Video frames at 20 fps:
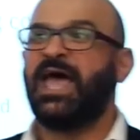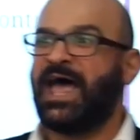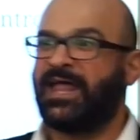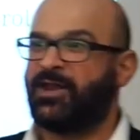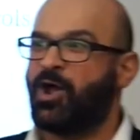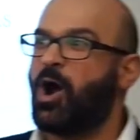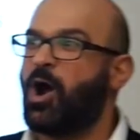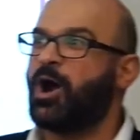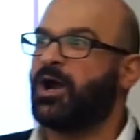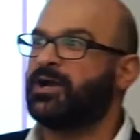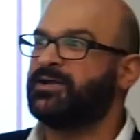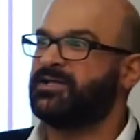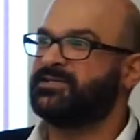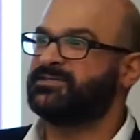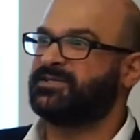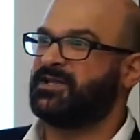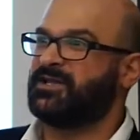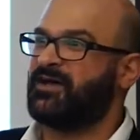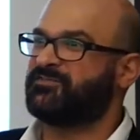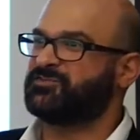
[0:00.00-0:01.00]
and
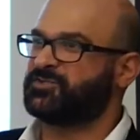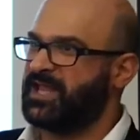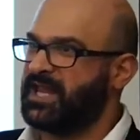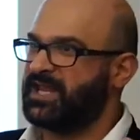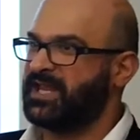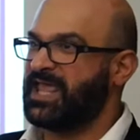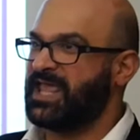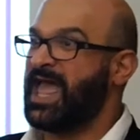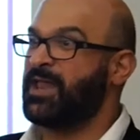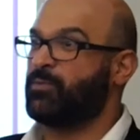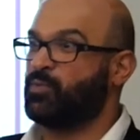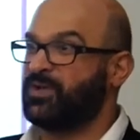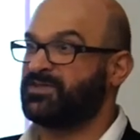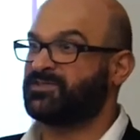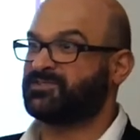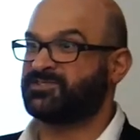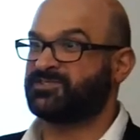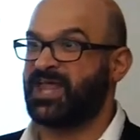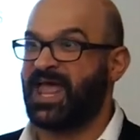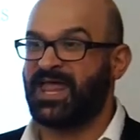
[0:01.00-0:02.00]
hardened enough so that it can
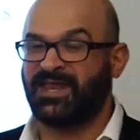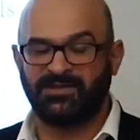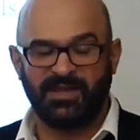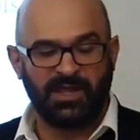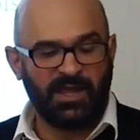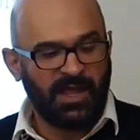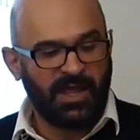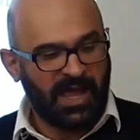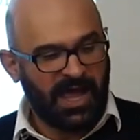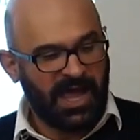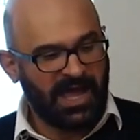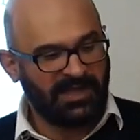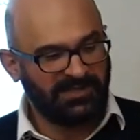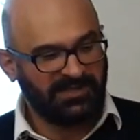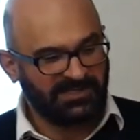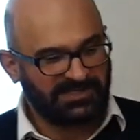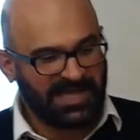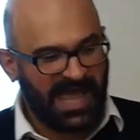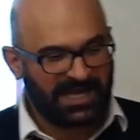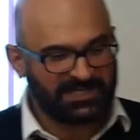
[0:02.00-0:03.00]
withstand uh,
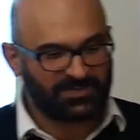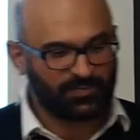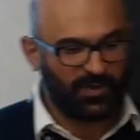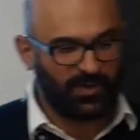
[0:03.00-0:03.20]
the attacks